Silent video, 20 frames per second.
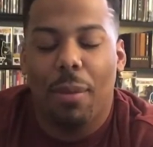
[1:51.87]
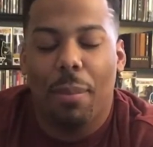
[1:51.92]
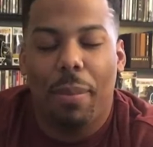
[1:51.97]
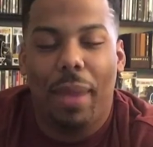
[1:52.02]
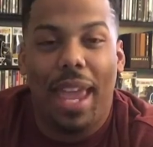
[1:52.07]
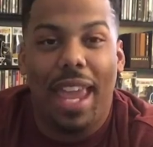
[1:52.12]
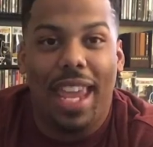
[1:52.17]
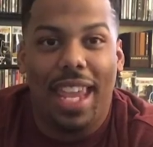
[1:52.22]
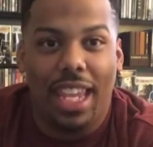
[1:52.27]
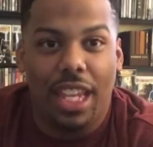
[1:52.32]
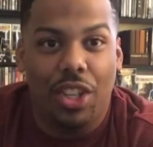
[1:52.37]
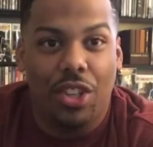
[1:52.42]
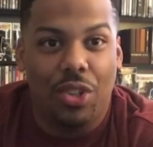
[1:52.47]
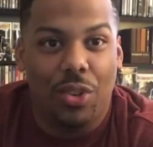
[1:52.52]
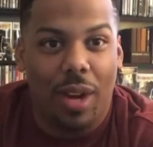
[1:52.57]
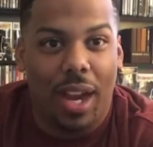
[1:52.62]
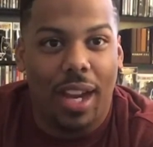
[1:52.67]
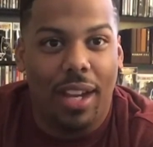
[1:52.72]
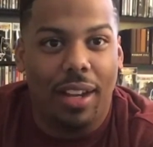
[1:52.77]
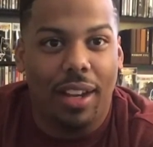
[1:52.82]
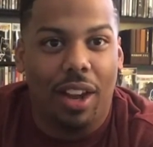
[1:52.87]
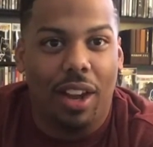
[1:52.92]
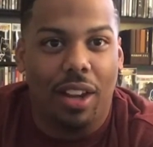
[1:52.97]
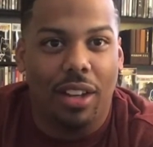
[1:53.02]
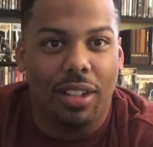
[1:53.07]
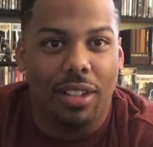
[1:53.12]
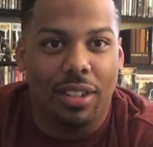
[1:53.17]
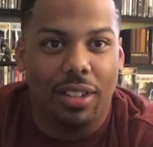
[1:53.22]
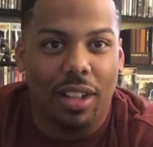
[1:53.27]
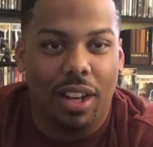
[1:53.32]
page, right,
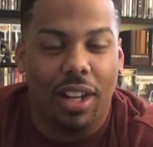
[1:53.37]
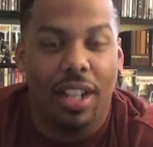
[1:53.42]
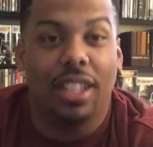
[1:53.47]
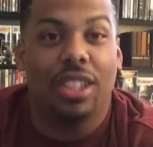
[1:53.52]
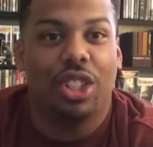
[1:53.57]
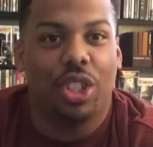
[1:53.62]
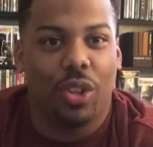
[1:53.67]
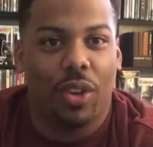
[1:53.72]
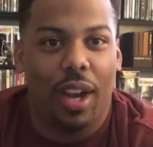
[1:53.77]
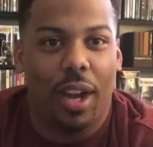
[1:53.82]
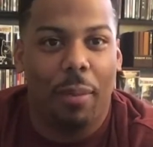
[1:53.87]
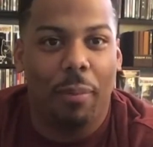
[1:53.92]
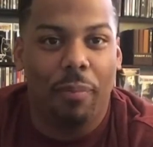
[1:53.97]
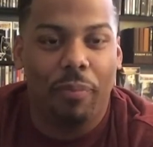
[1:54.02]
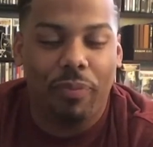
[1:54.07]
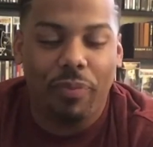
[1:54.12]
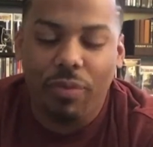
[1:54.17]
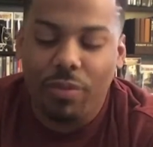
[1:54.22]
on Instagram.